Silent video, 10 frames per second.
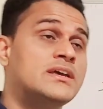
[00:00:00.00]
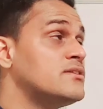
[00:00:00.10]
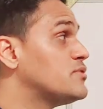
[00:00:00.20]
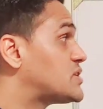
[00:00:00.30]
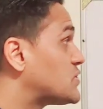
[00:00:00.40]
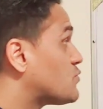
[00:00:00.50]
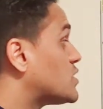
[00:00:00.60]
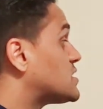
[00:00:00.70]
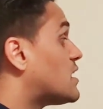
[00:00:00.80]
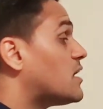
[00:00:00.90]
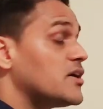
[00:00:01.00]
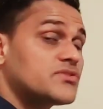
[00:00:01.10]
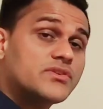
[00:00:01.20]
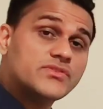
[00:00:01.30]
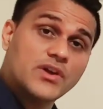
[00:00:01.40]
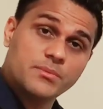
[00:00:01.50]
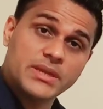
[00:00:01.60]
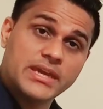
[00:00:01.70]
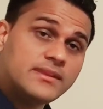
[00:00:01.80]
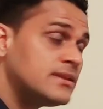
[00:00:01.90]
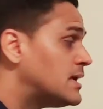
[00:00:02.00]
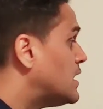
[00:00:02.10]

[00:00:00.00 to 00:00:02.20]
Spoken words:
which is what our answer is going to be in.